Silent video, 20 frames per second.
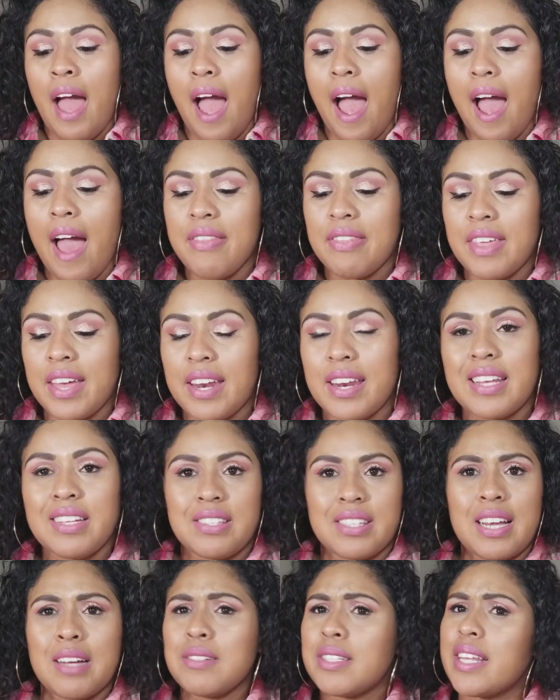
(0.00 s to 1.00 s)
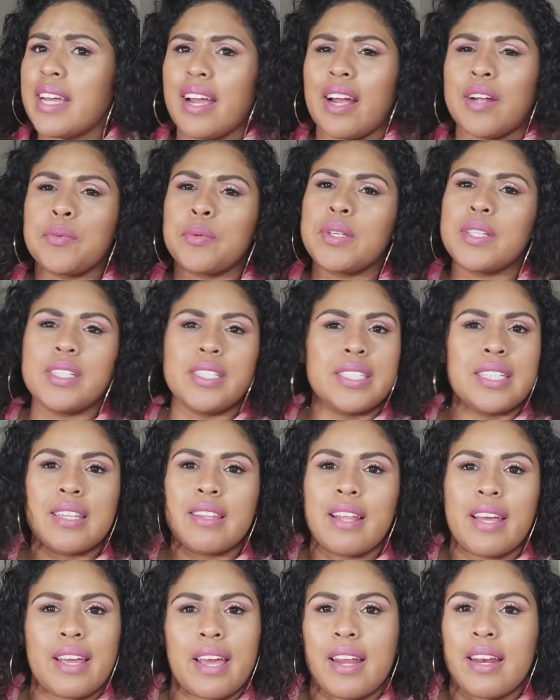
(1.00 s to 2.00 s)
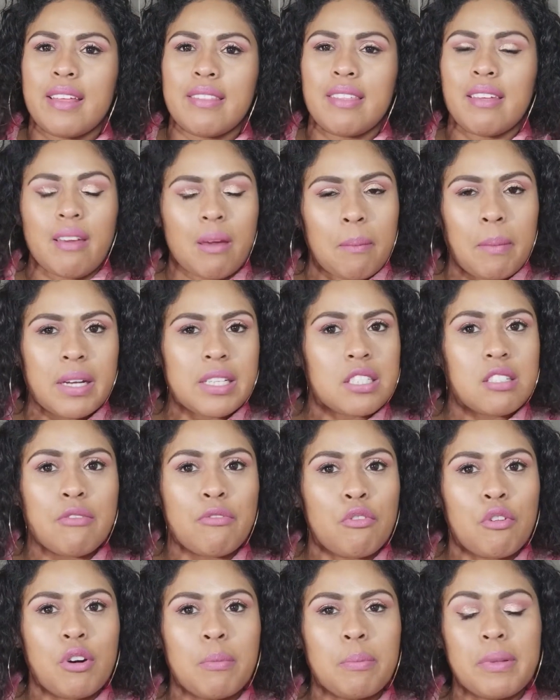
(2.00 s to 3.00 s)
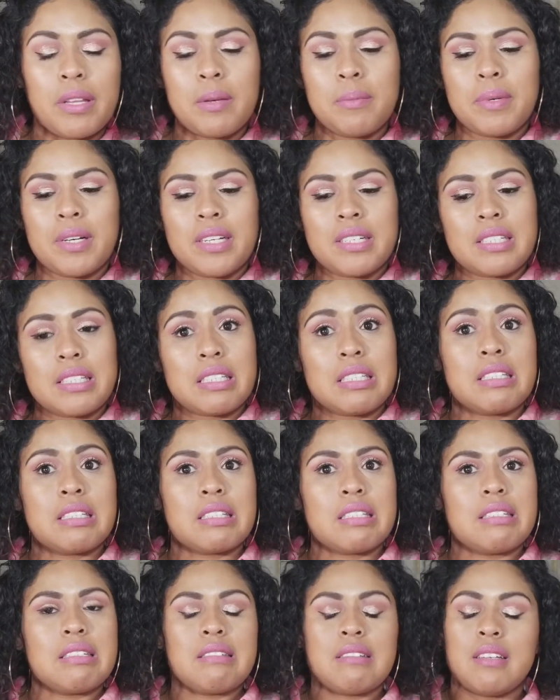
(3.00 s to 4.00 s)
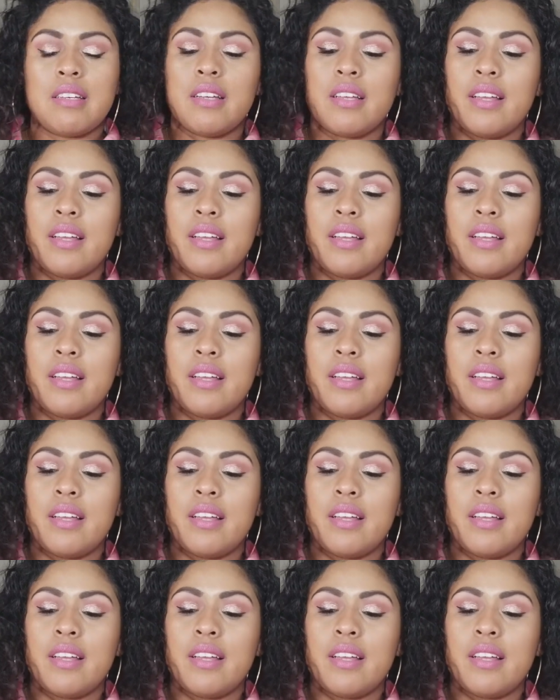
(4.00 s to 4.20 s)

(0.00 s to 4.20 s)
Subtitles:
And then it sounds like I really didn't like anything in my Sephora Play box, does it?